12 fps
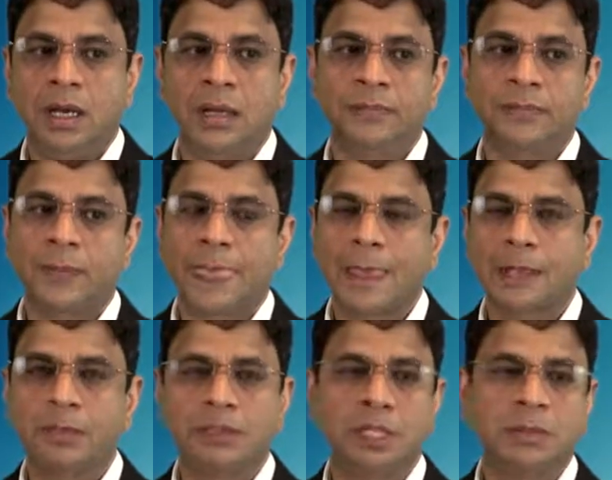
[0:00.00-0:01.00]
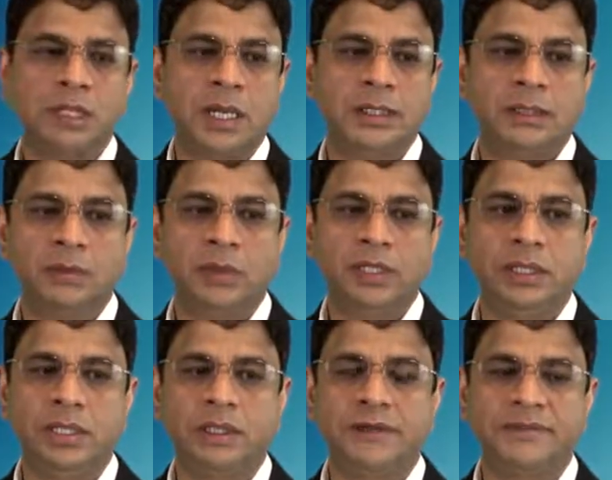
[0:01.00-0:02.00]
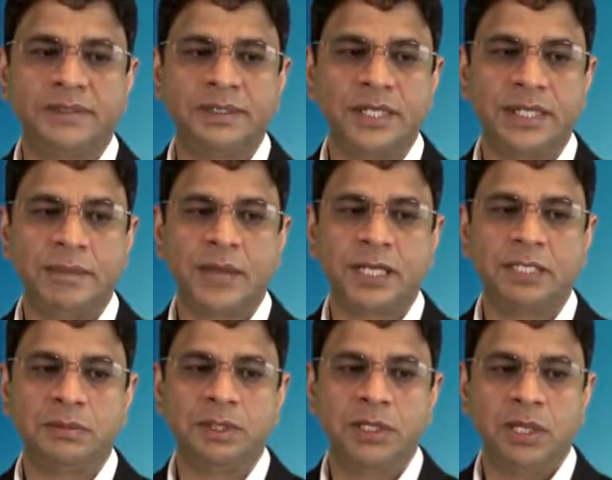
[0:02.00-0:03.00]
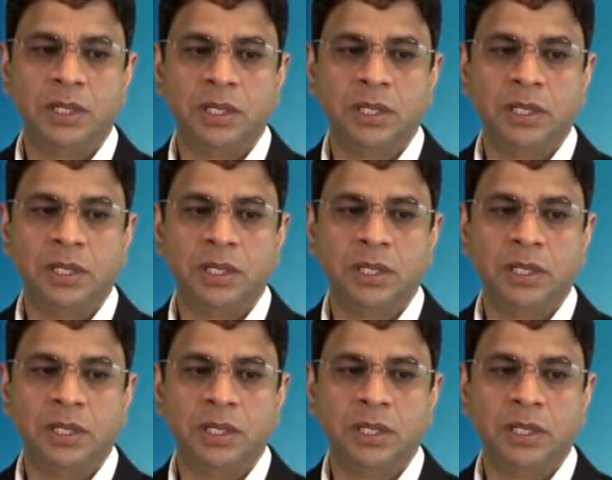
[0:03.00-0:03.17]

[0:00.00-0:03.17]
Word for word: Um, to summarize with the reference data management,